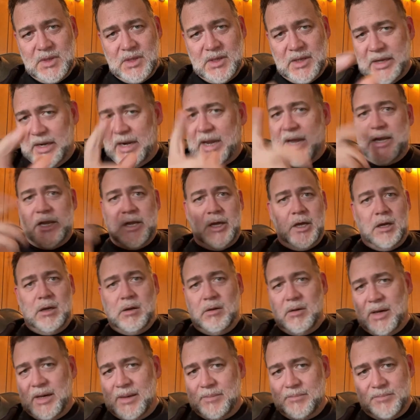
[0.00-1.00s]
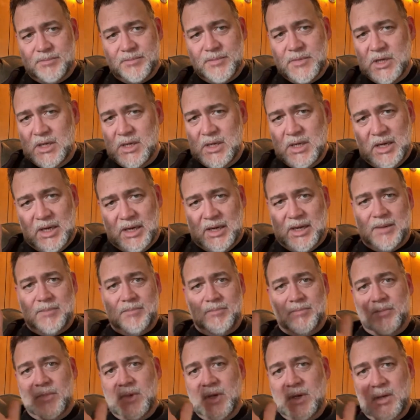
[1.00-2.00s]
And I know
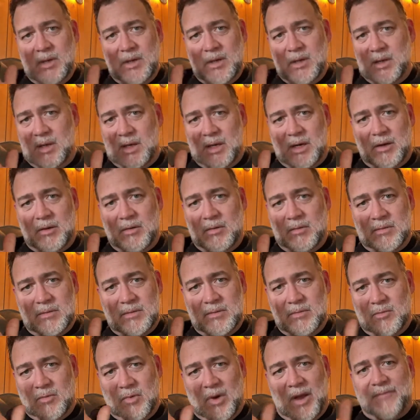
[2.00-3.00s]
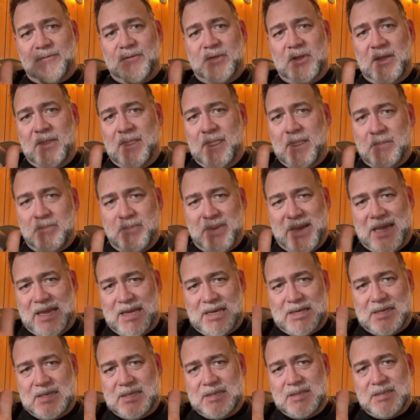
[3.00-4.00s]
I'm you know, ruffling the
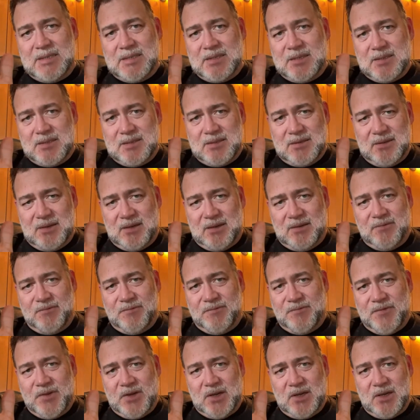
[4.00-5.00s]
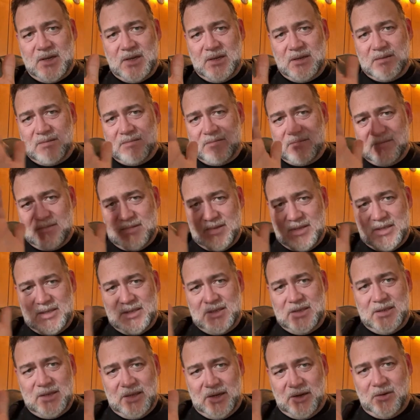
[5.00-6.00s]
panties of,
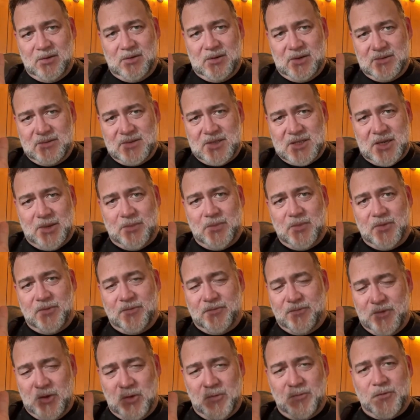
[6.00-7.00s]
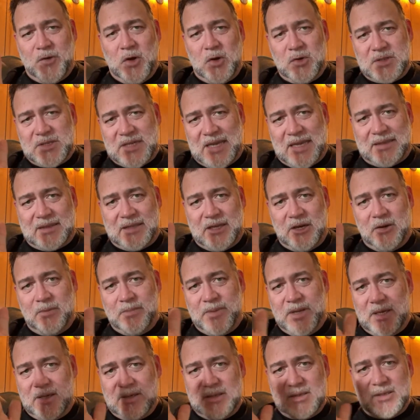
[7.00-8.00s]
you know, some of you folks out there
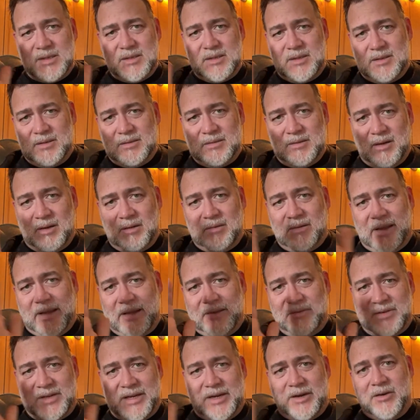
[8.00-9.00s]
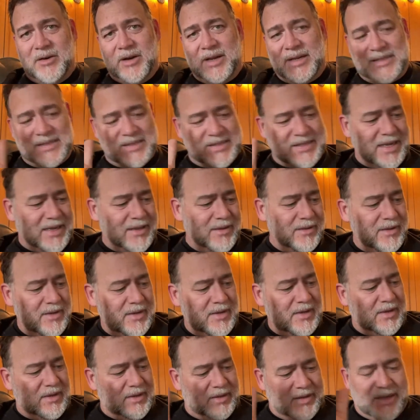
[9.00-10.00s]
because how dare I say
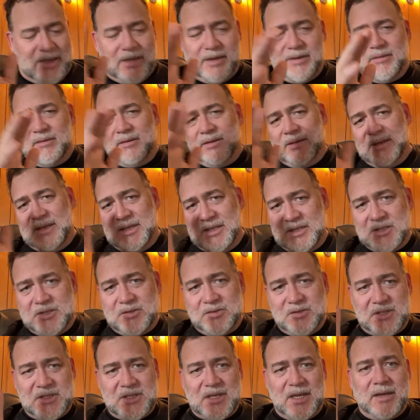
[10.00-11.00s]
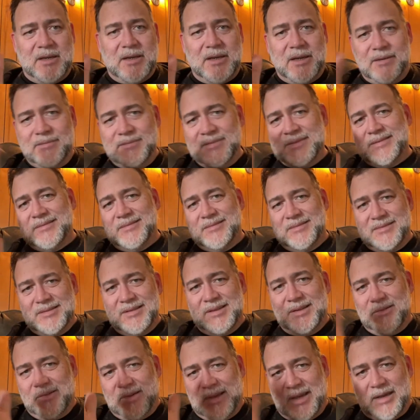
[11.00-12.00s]
that on Easter Sunday?
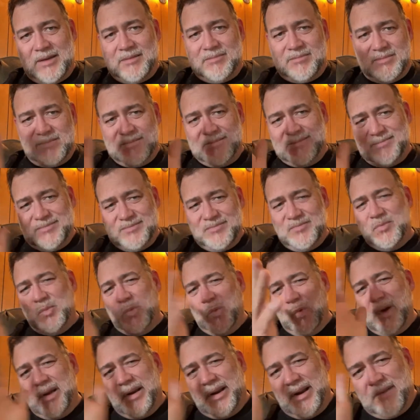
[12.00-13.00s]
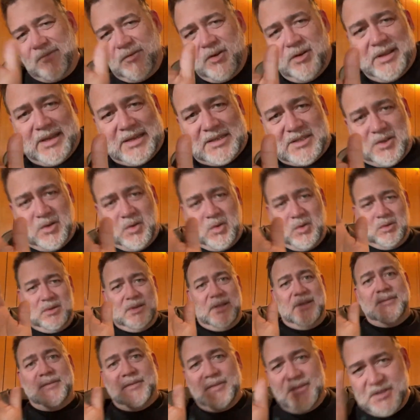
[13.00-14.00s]
Okay, whatever. That's a whole
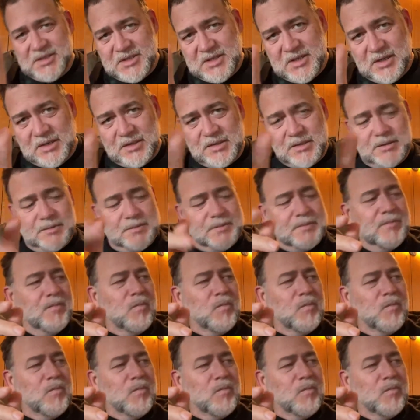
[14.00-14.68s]
other discussion.